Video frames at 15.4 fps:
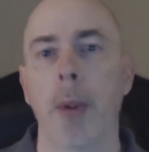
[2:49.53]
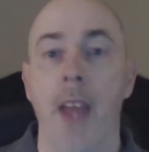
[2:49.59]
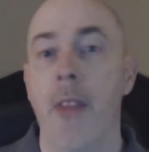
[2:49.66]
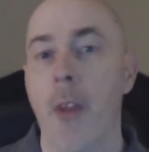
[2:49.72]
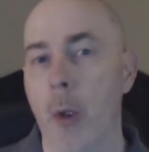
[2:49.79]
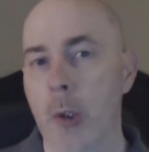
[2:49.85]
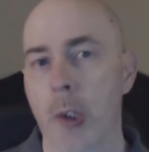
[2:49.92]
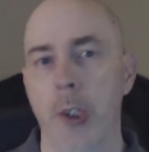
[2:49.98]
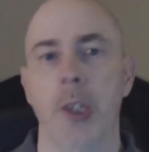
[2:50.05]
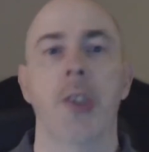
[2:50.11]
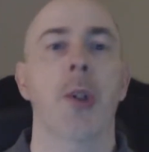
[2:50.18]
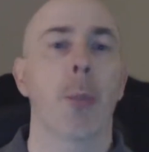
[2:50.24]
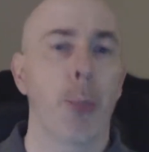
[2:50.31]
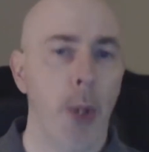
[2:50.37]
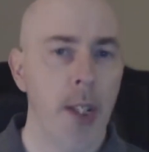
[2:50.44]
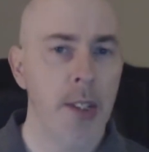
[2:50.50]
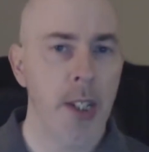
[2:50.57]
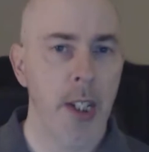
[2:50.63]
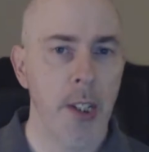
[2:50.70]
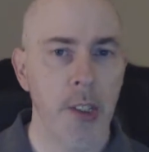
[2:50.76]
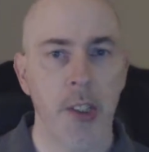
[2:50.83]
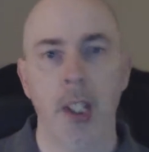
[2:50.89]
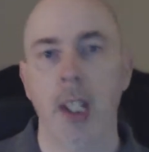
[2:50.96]
And those are just the
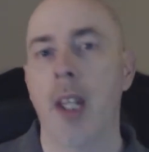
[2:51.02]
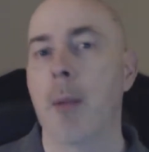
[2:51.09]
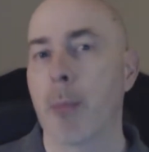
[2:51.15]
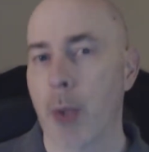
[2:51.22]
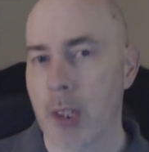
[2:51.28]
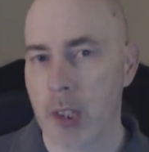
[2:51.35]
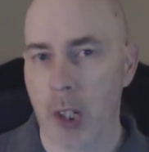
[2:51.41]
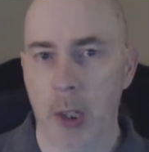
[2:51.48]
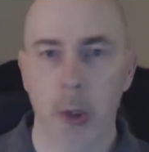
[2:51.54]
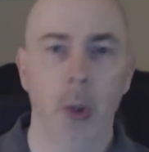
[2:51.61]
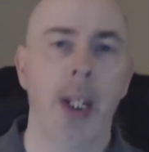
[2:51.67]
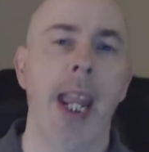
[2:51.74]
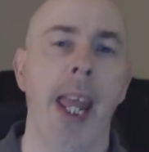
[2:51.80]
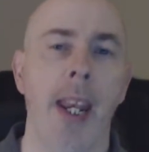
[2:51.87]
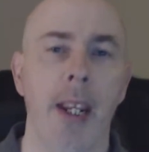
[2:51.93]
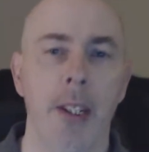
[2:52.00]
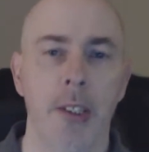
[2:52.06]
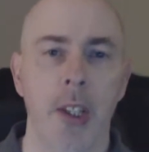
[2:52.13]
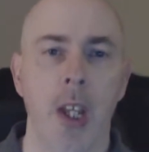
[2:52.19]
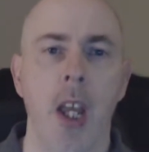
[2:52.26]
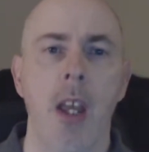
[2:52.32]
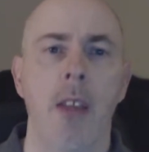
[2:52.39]
presidents and presidential candidates.